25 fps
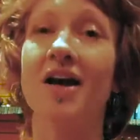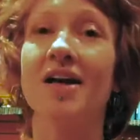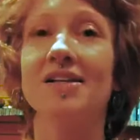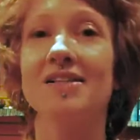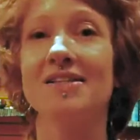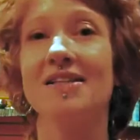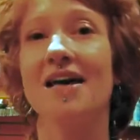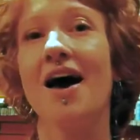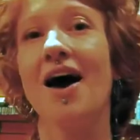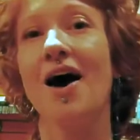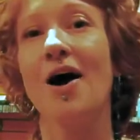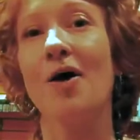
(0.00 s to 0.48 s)

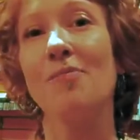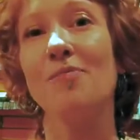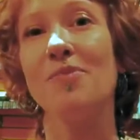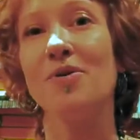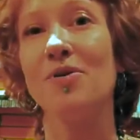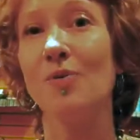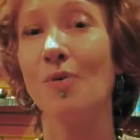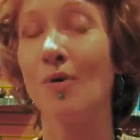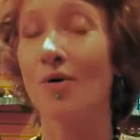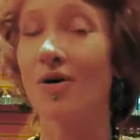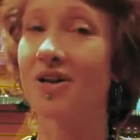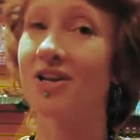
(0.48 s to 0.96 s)
to help
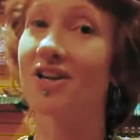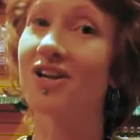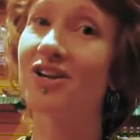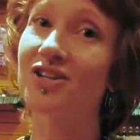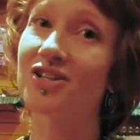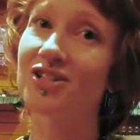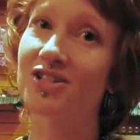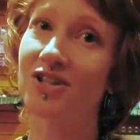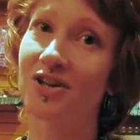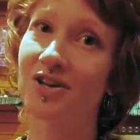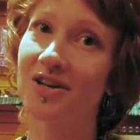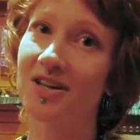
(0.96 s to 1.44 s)
you on your
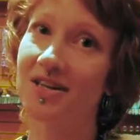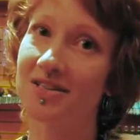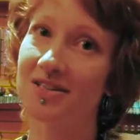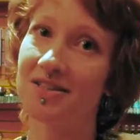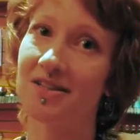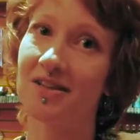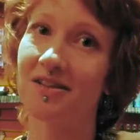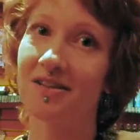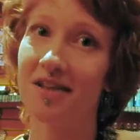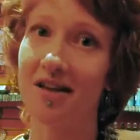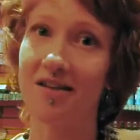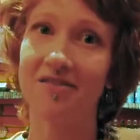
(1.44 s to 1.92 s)
journey
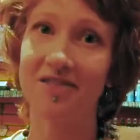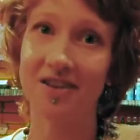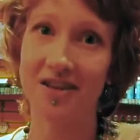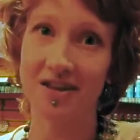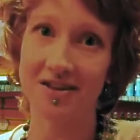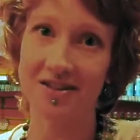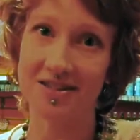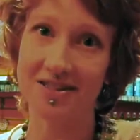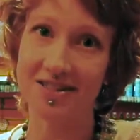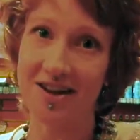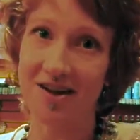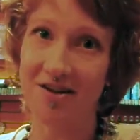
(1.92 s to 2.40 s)
to loving
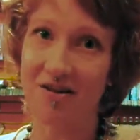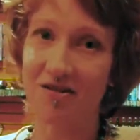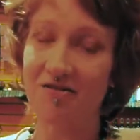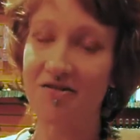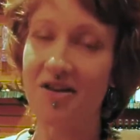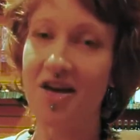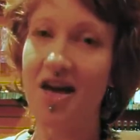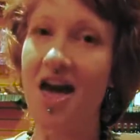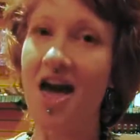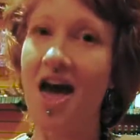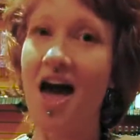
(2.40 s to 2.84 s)
yourself.